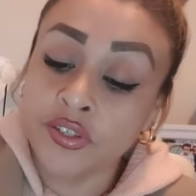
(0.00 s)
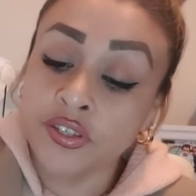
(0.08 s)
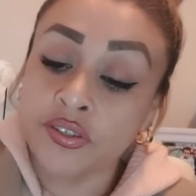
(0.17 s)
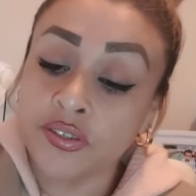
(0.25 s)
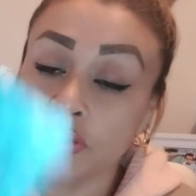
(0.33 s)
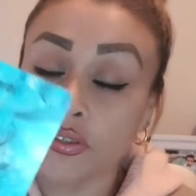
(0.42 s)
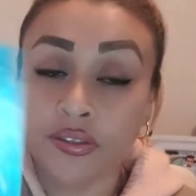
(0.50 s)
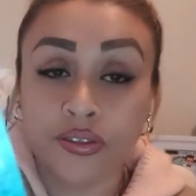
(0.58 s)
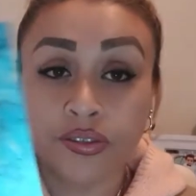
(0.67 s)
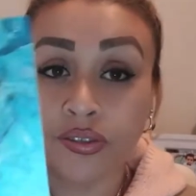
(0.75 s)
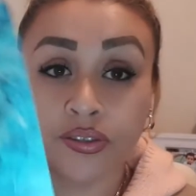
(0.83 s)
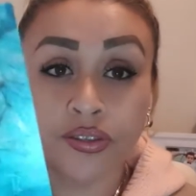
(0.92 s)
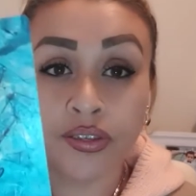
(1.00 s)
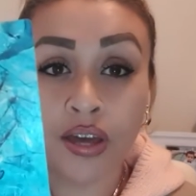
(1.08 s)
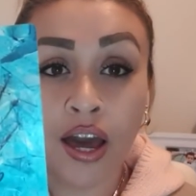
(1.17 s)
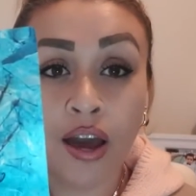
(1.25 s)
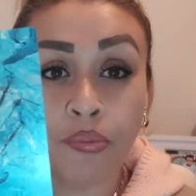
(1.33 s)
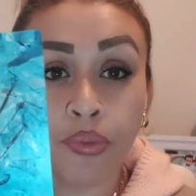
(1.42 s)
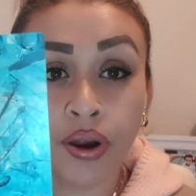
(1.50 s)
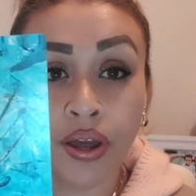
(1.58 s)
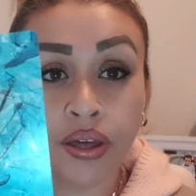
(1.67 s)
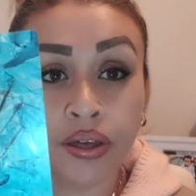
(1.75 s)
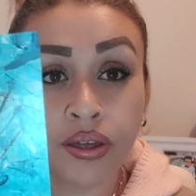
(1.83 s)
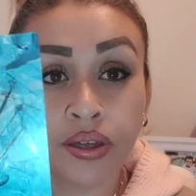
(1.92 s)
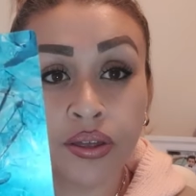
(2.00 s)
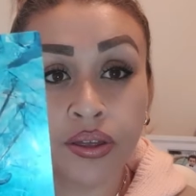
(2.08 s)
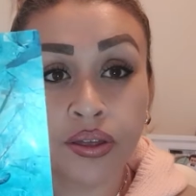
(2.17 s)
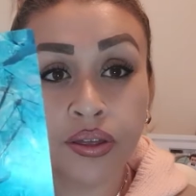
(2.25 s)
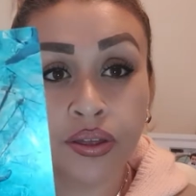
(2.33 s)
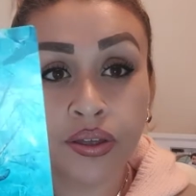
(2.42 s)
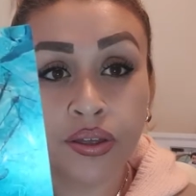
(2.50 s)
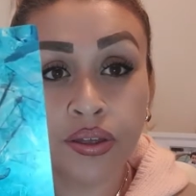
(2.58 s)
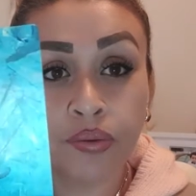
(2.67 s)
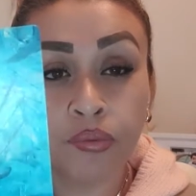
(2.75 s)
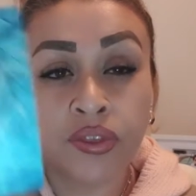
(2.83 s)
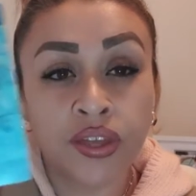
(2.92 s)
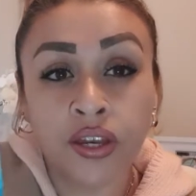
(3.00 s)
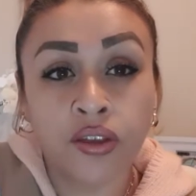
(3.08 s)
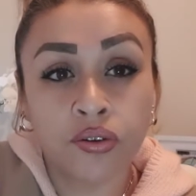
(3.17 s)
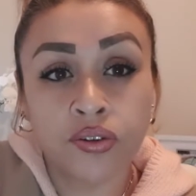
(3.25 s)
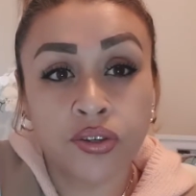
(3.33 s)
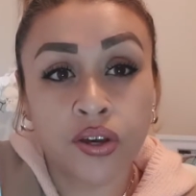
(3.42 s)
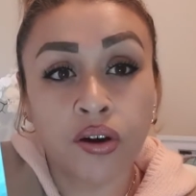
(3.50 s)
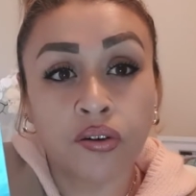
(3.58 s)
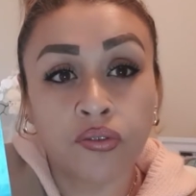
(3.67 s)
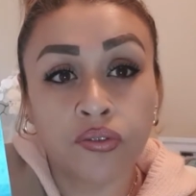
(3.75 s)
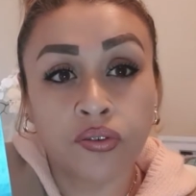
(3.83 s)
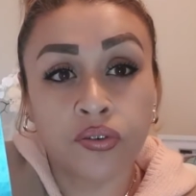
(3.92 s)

this this heartbreak within yourself